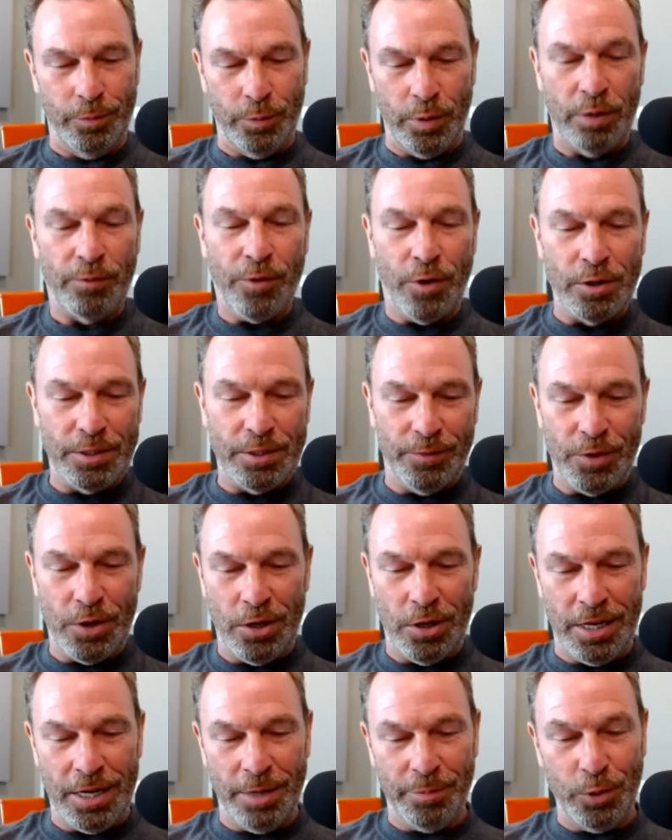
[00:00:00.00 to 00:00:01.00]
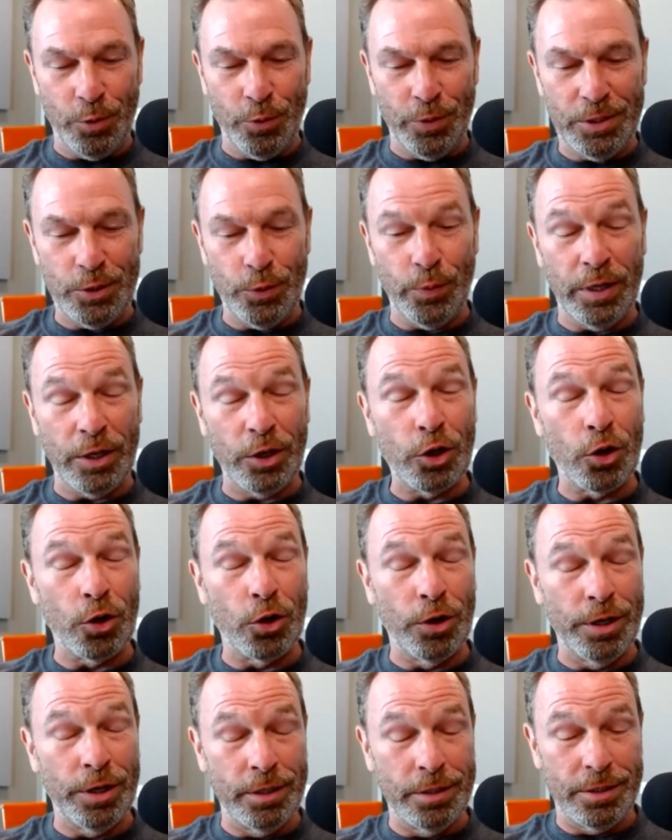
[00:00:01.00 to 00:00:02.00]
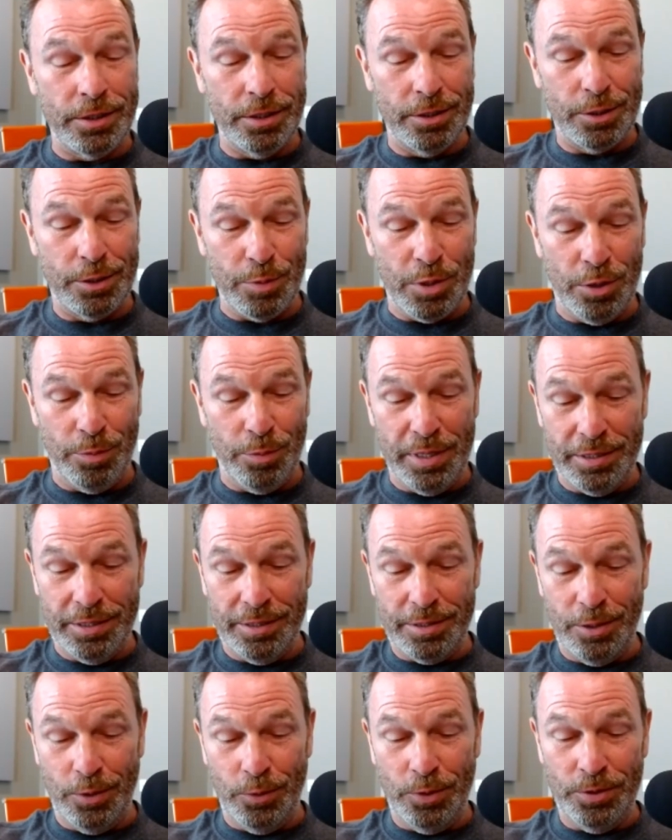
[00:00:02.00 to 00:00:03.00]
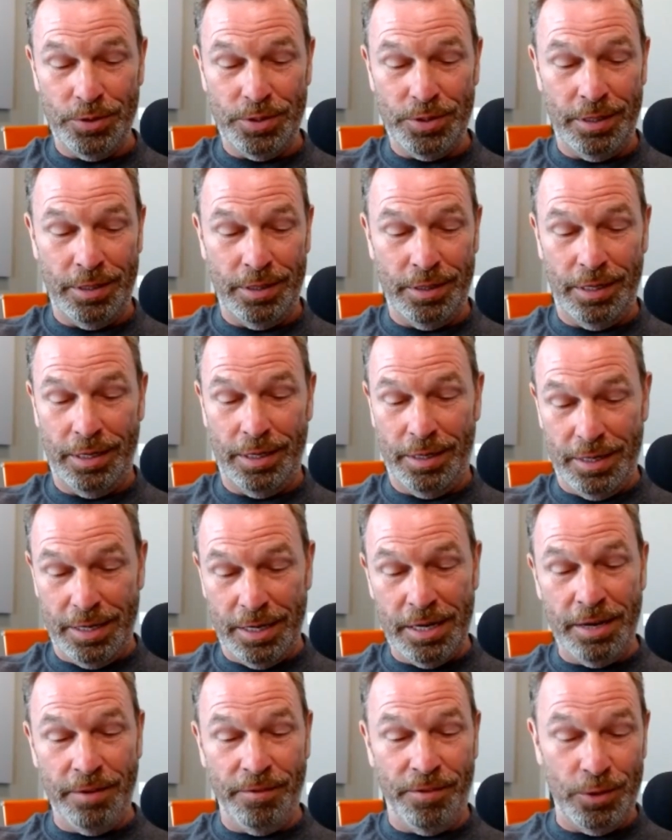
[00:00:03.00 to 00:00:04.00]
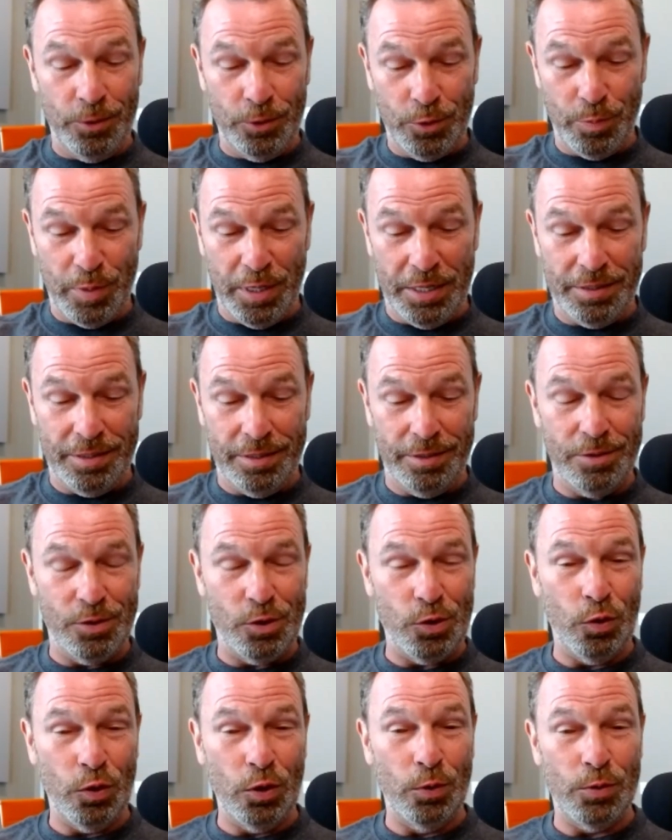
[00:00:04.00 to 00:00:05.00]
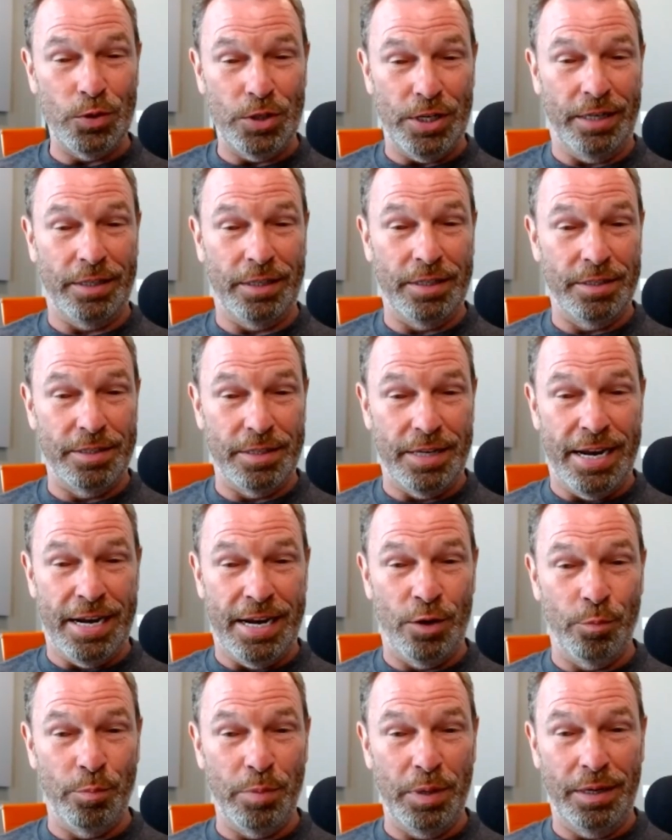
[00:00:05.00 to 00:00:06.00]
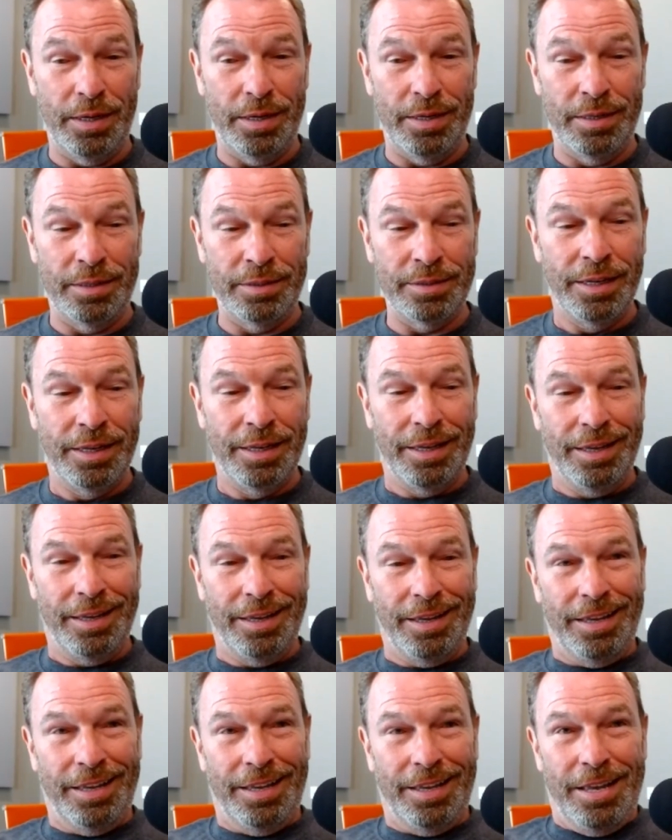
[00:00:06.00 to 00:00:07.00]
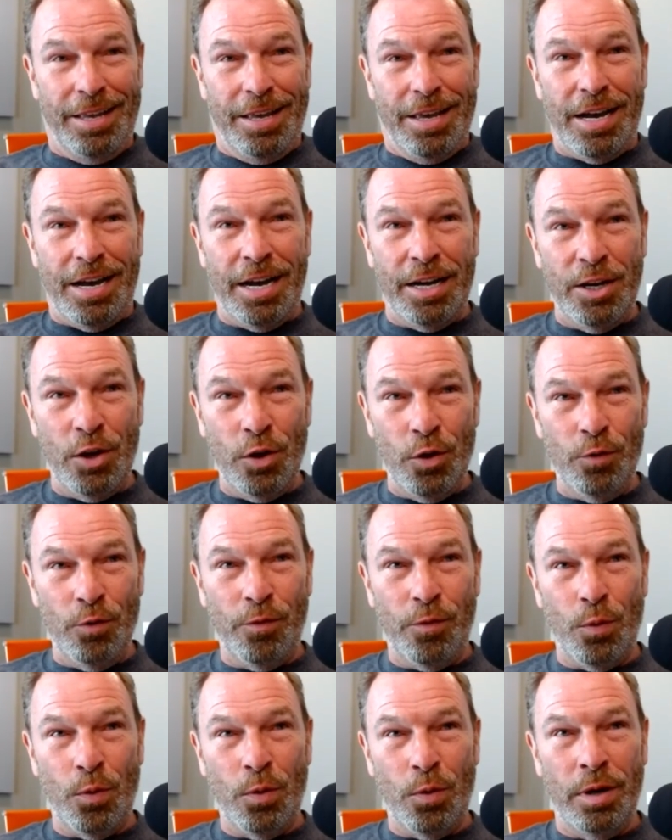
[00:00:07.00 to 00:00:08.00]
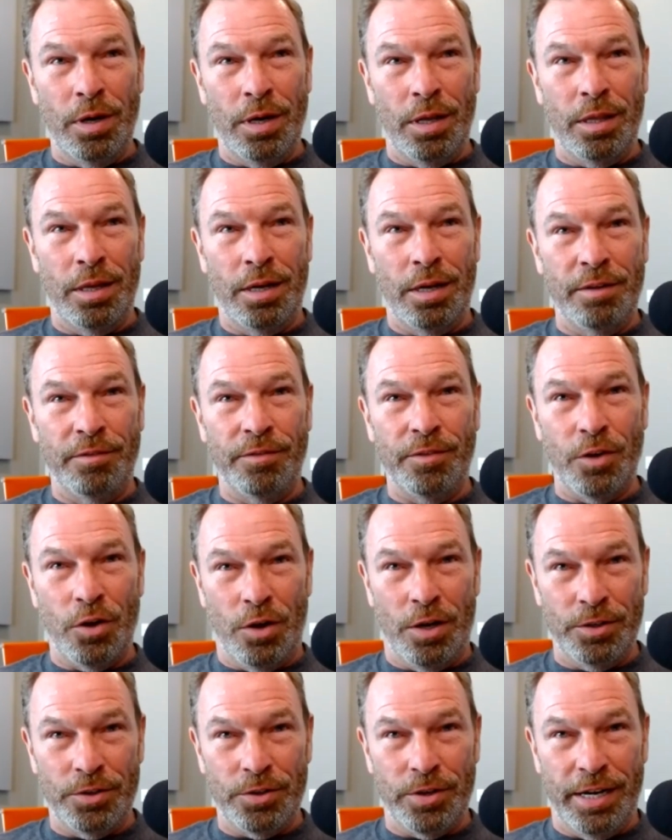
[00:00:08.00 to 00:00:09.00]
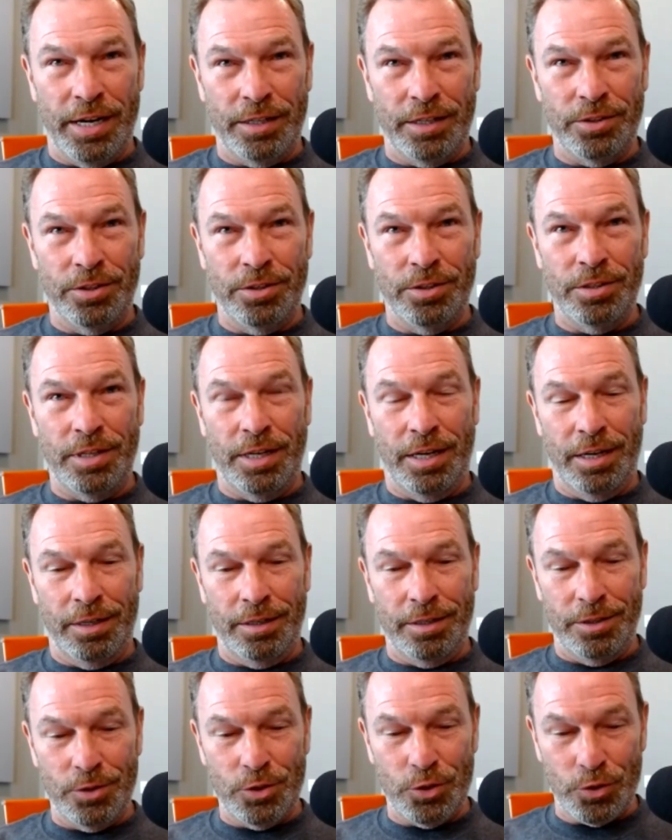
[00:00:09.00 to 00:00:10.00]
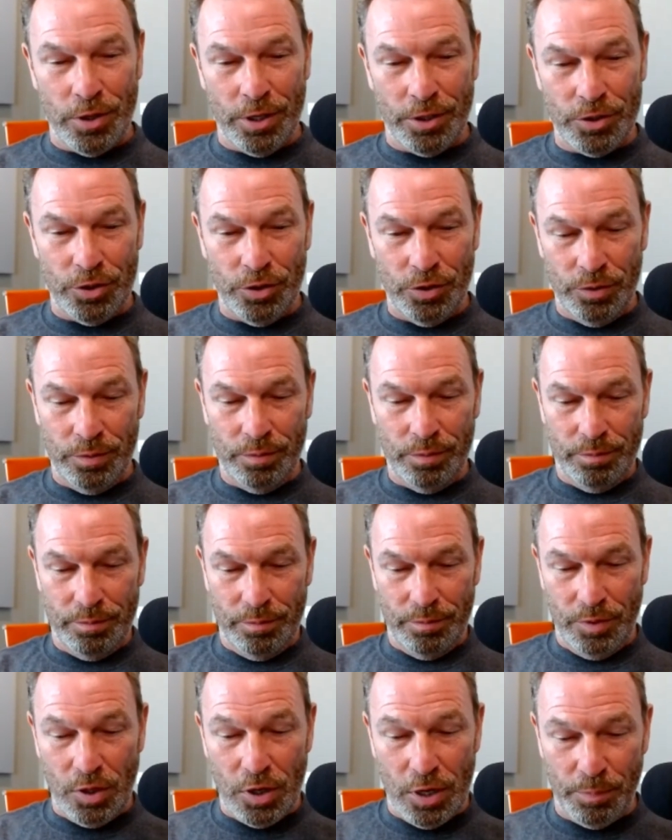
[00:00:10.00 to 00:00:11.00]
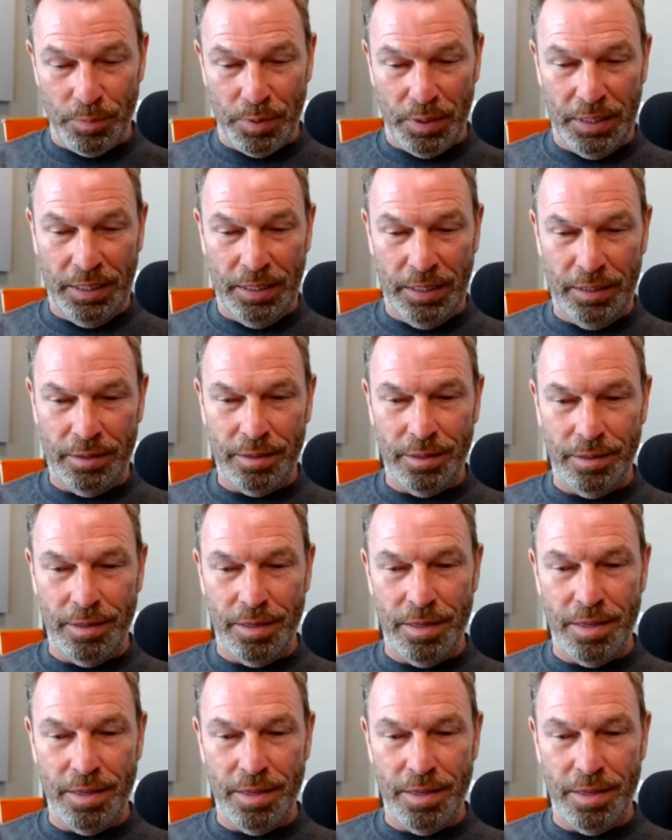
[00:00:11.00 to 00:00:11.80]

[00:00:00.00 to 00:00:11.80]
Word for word: Well, first of all, I'm going to encourage small business owners in in any of those spaces to go check this out, because I know for a lot of contractors and construction companies,